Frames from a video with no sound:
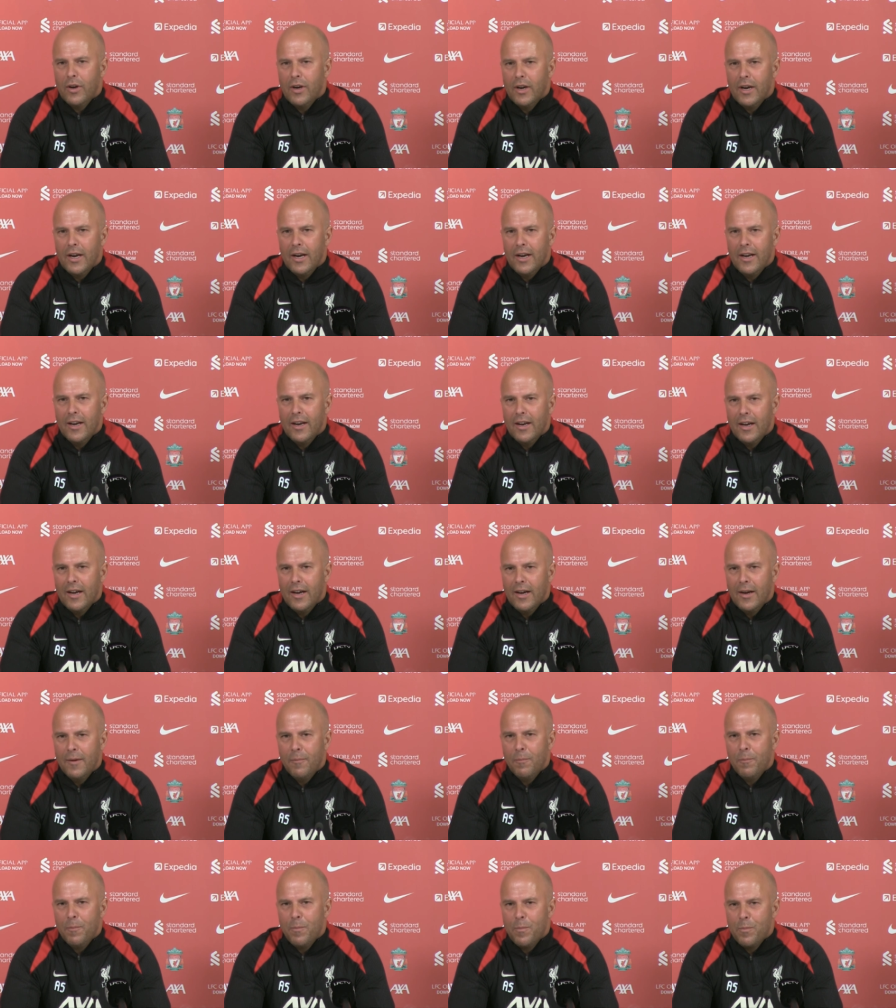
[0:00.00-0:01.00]
And
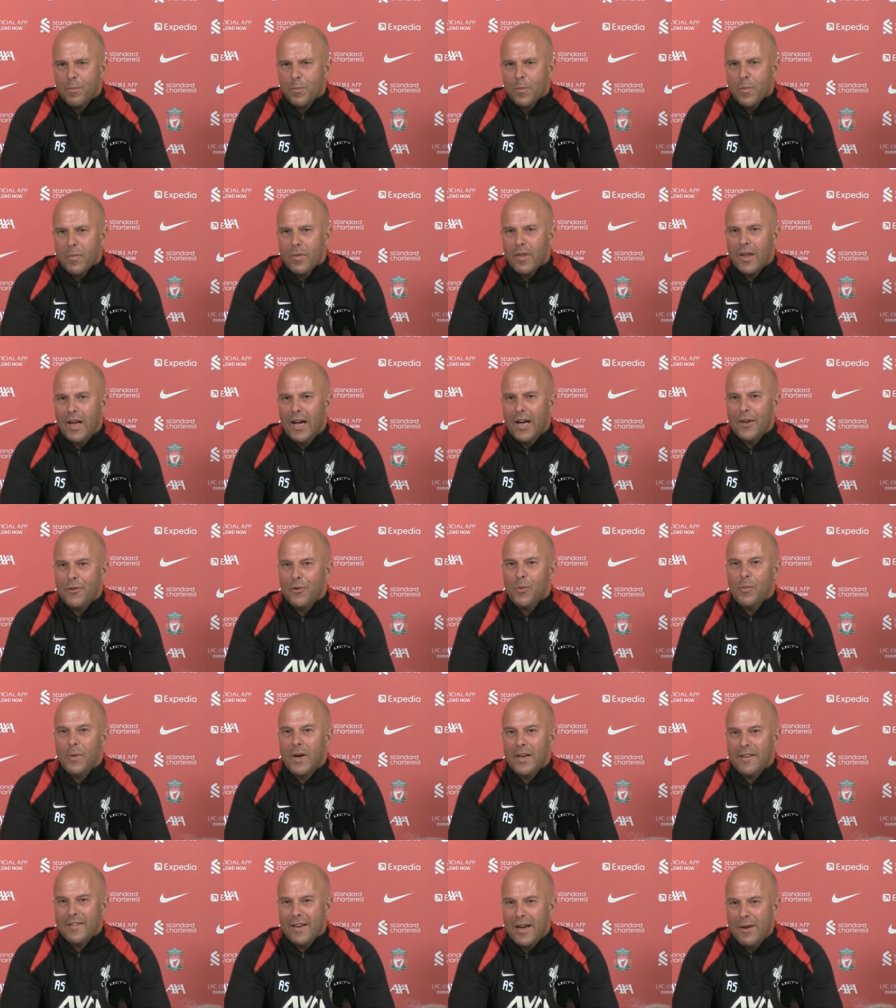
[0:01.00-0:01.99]
um, I took
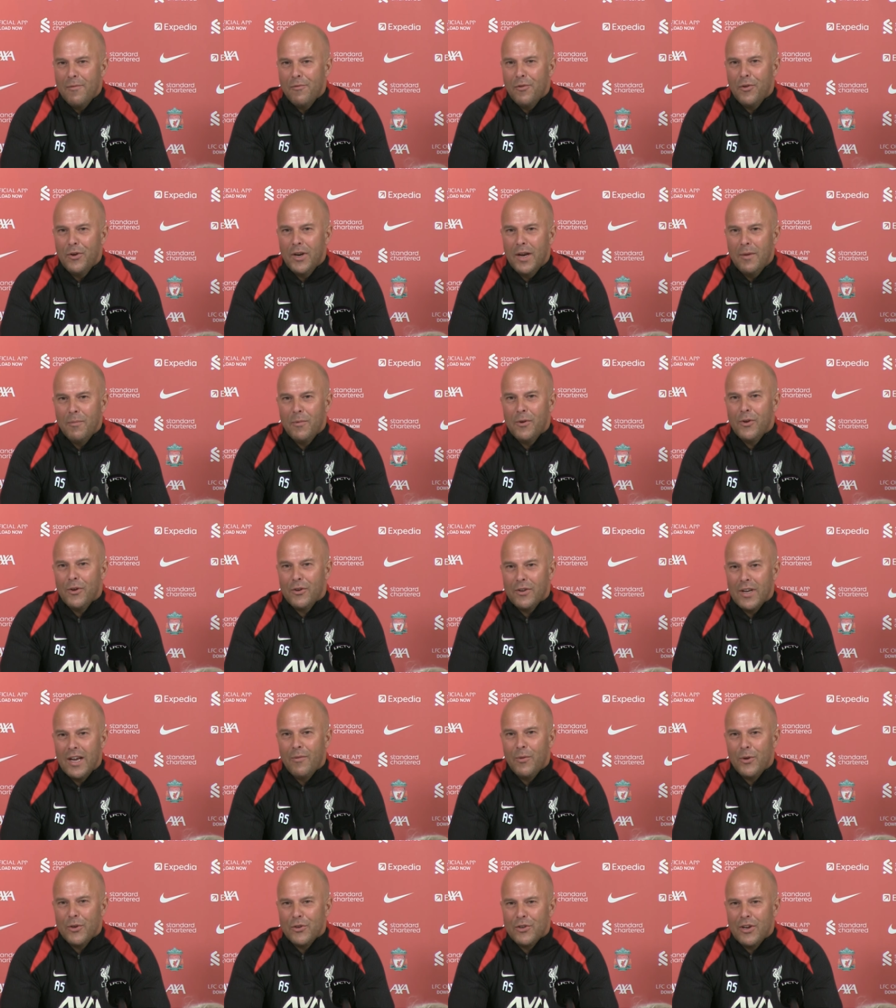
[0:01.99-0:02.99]
my time for that because
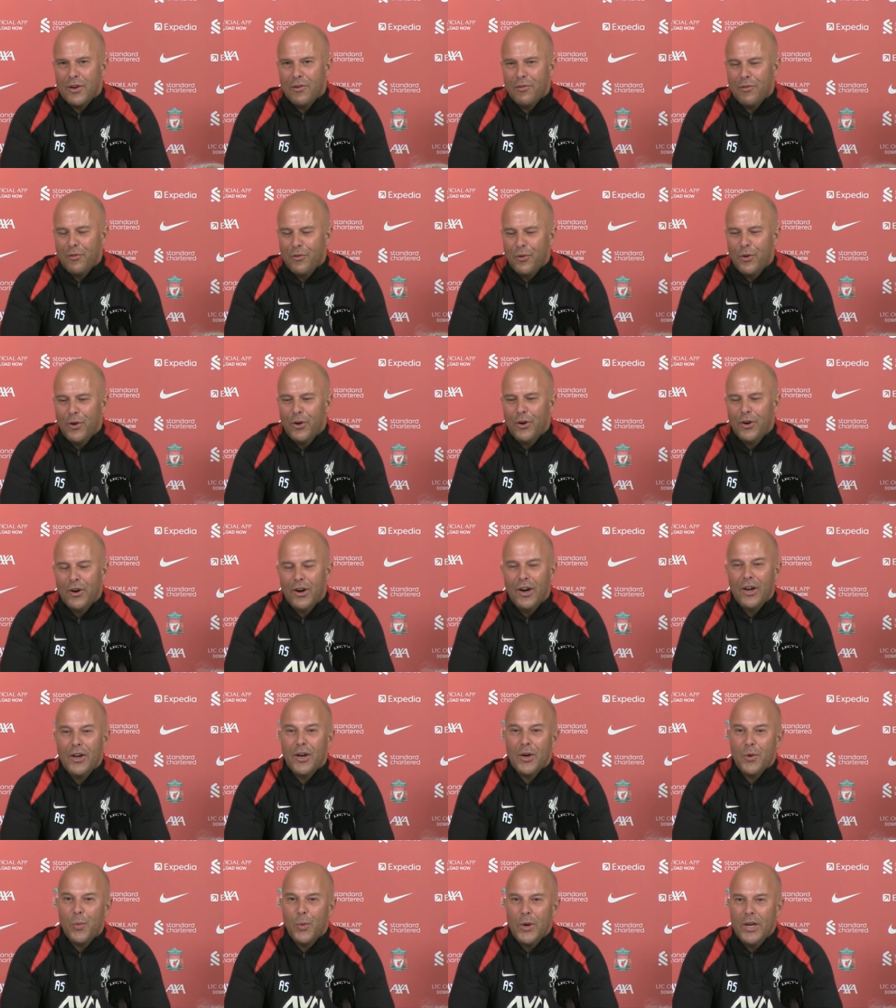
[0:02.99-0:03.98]
I was off for a
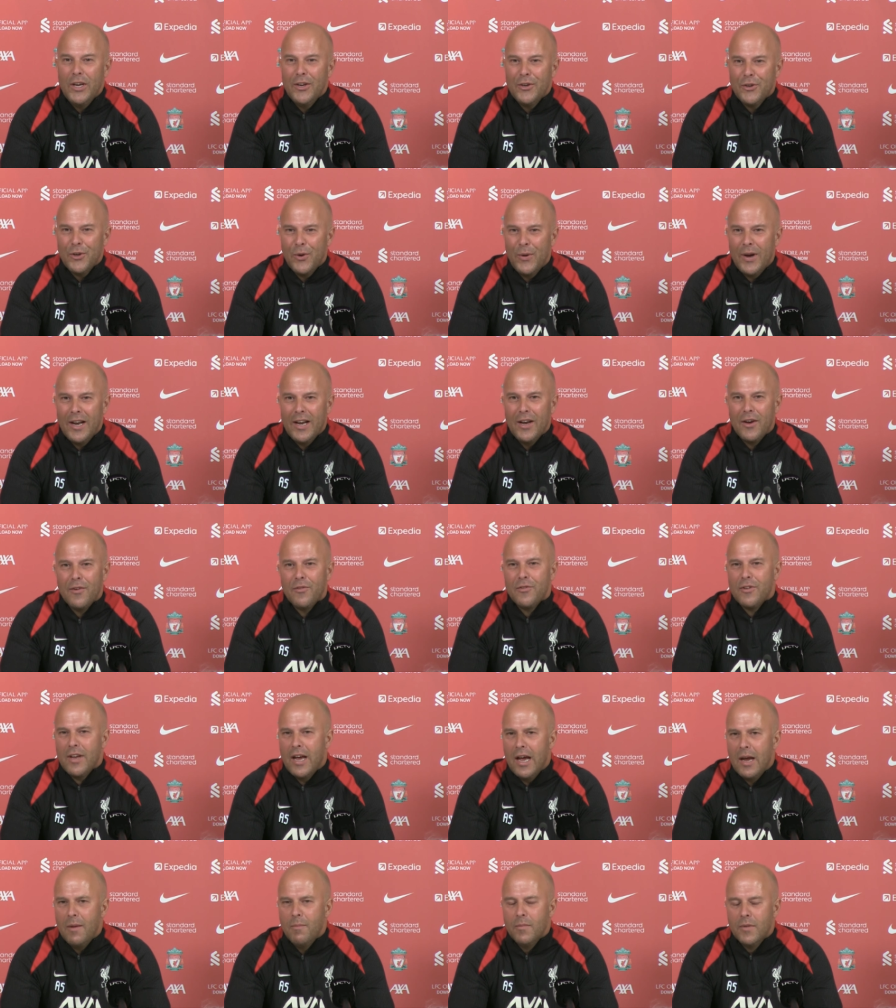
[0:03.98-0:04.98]
lot of weeks, so I had a lot of
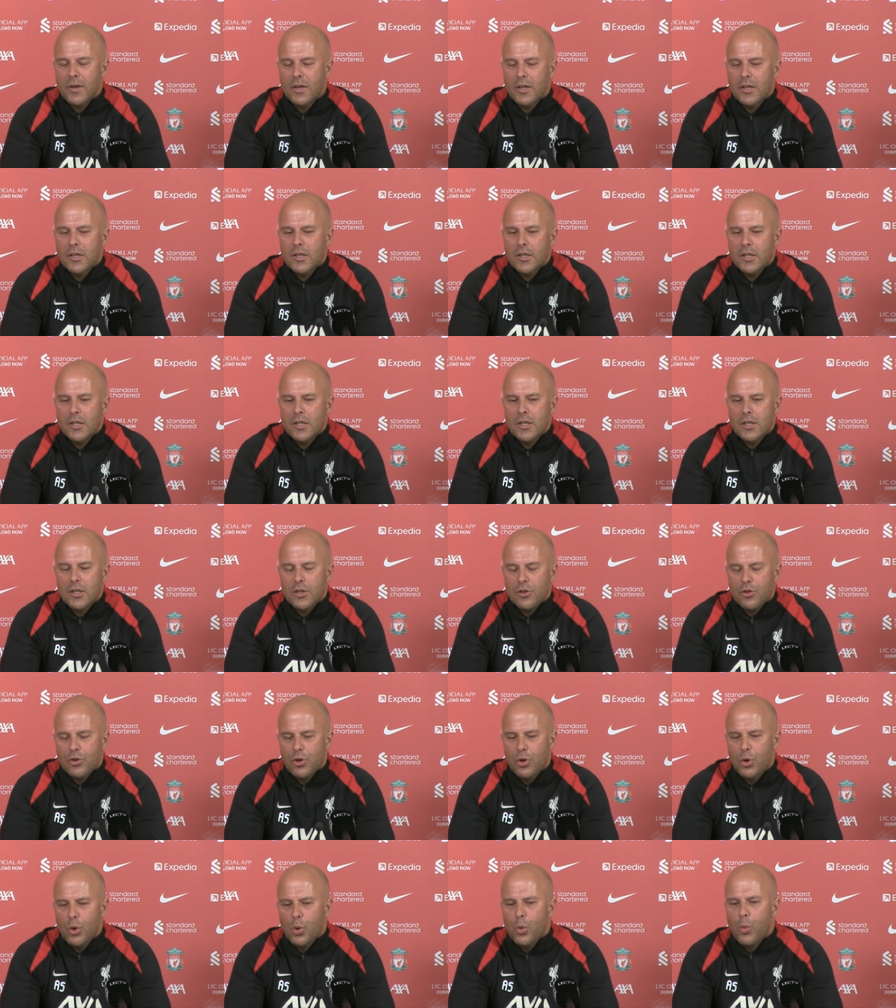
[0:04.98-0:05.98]
time
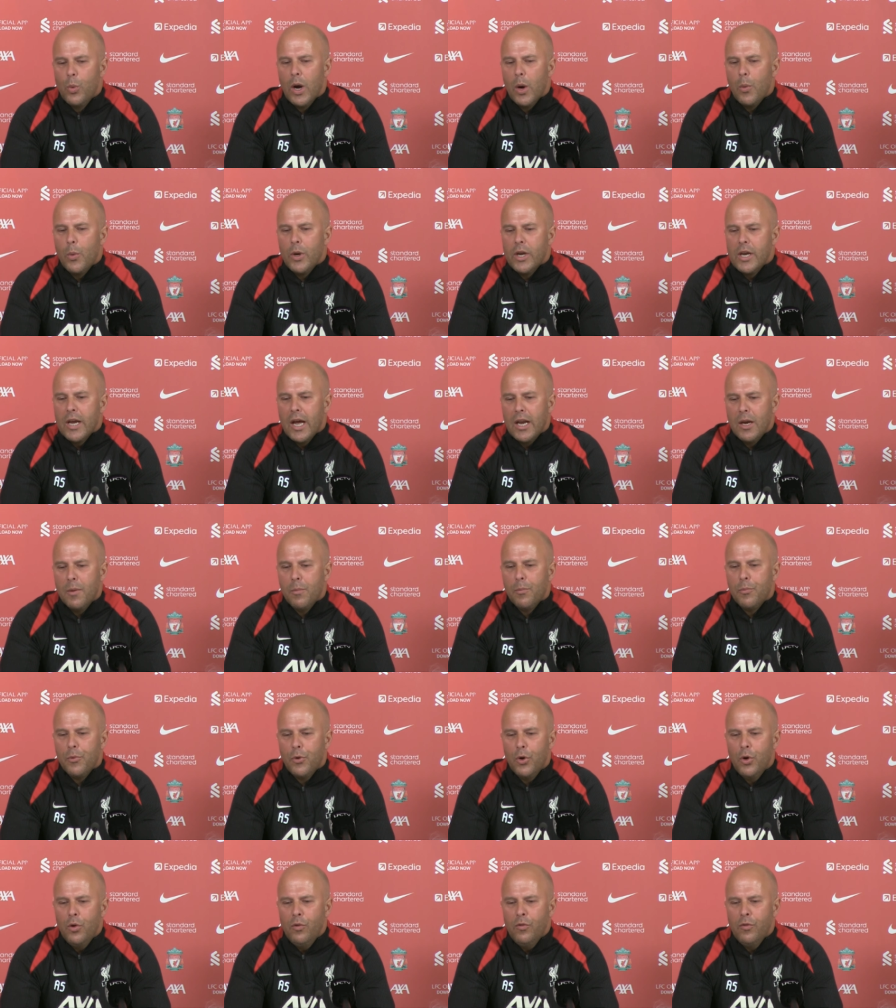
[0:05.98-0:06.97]
to look where we can
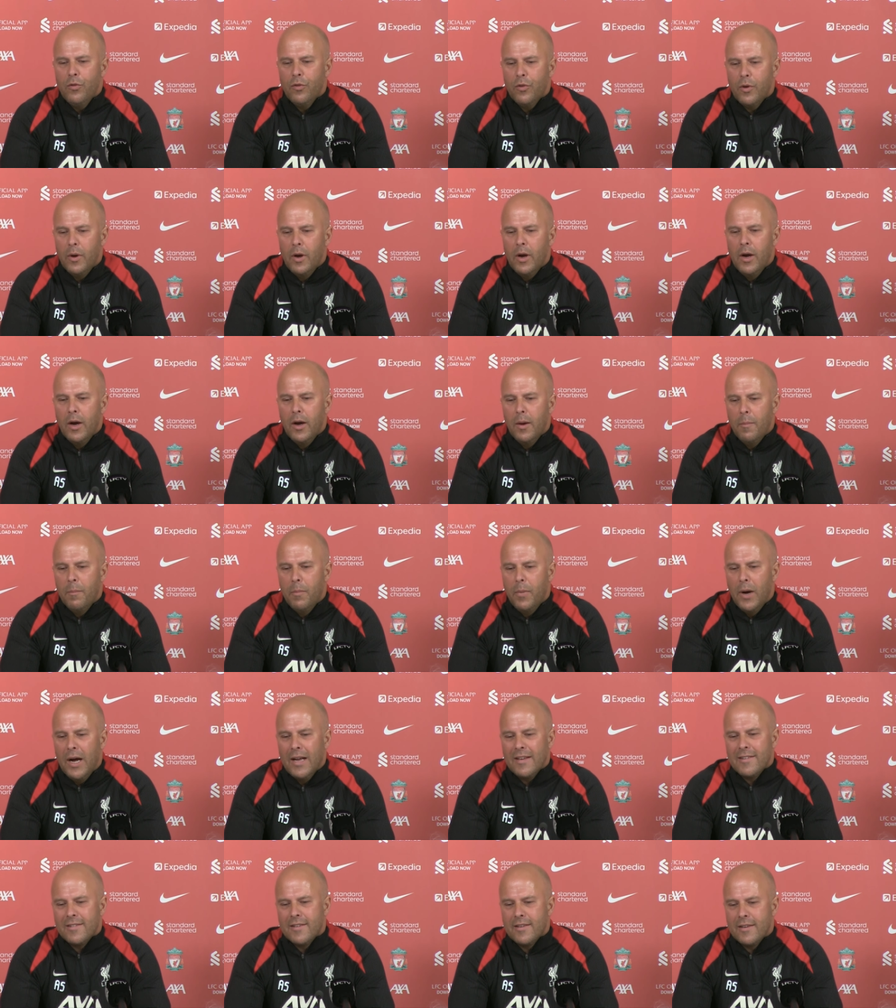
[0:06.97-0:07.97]
improve. Uh,
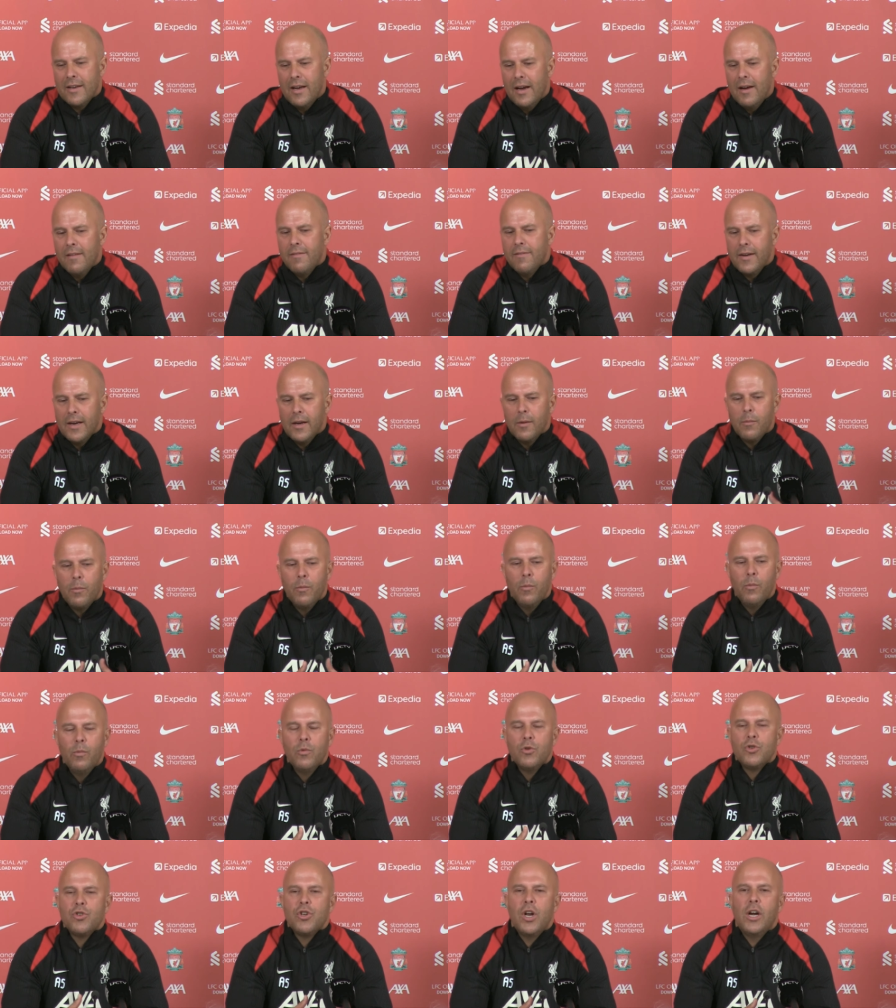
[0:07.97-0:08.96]
but I think
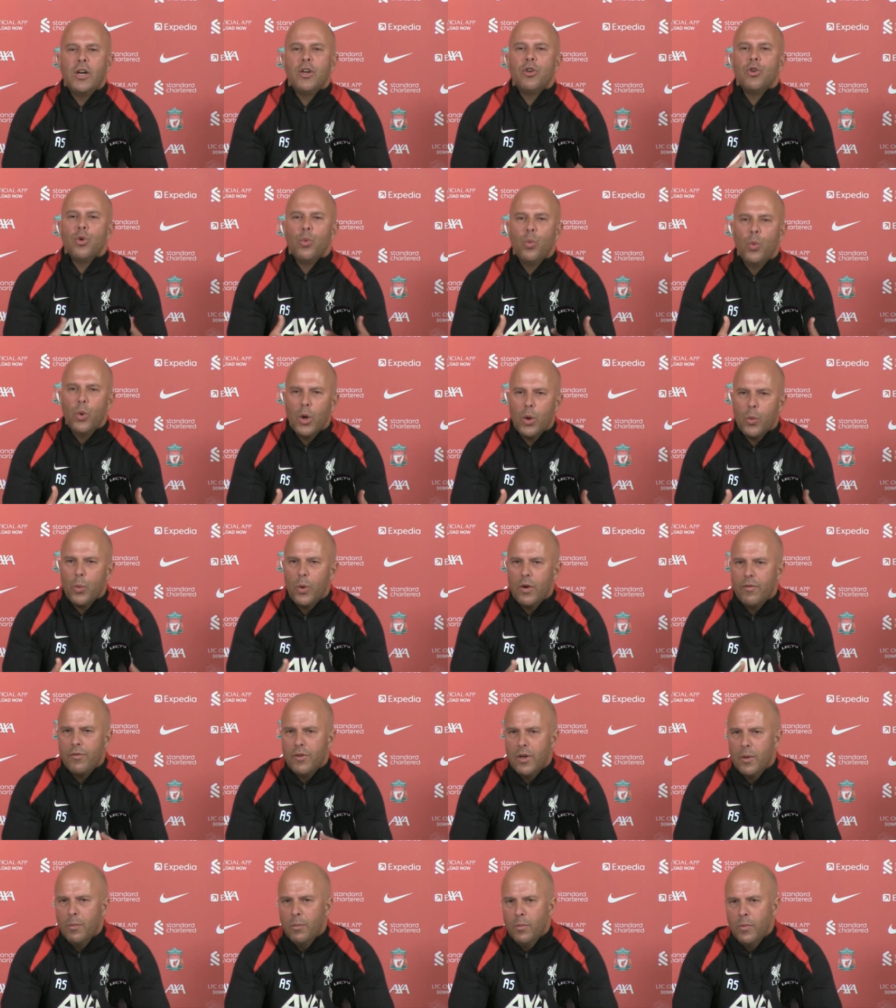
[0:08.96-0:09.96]
starting to work
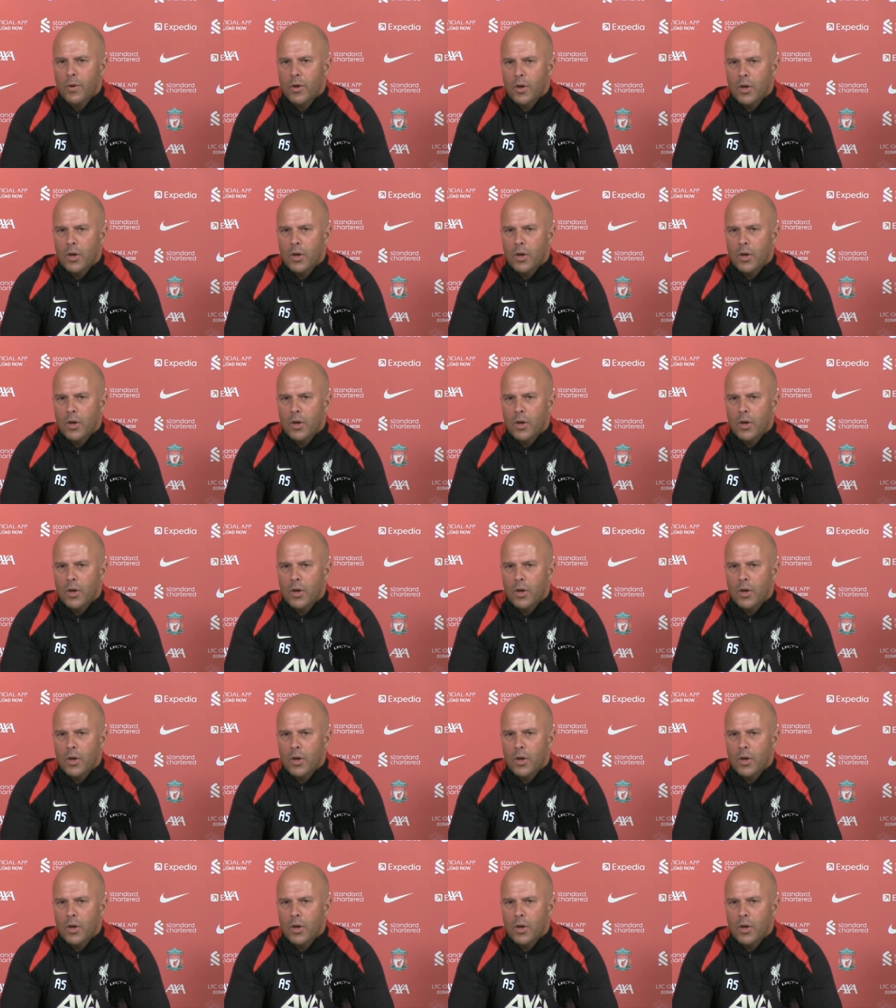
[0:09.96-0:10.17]
with them